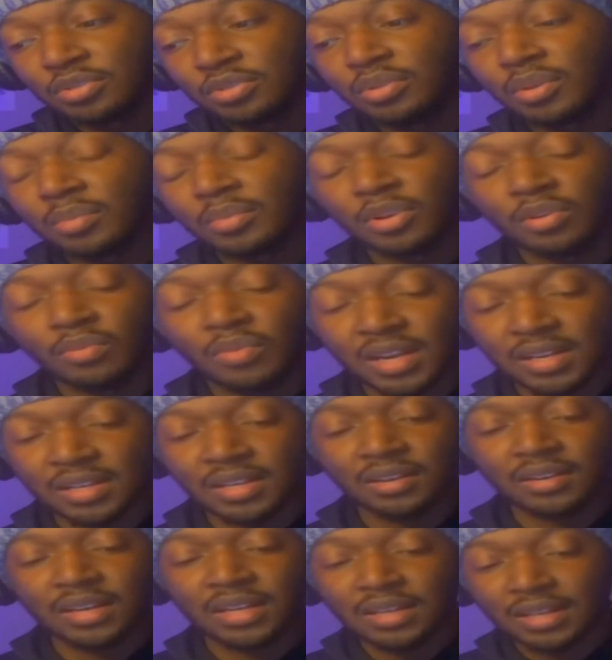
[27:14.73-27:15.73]
I'm going to write
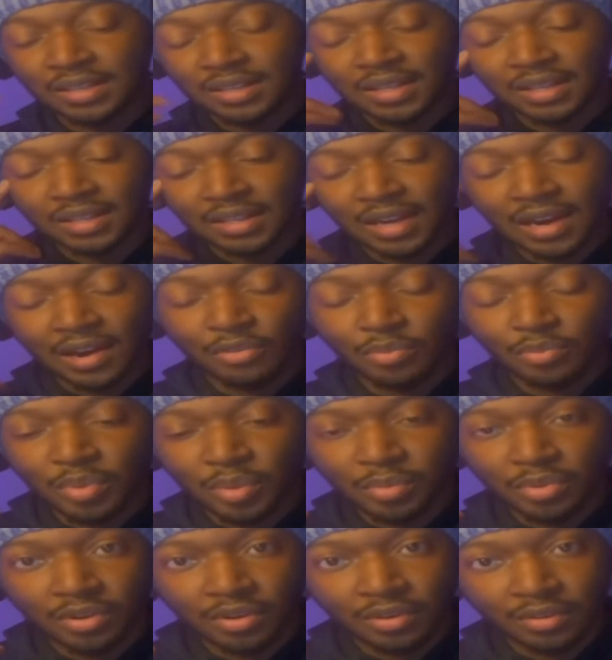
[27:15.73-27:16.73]
down anything that I
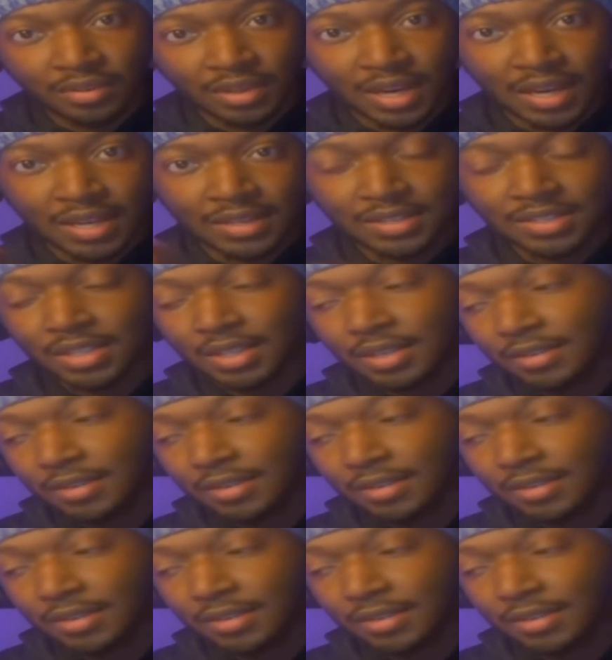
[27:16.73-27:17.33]
remember that I had to say.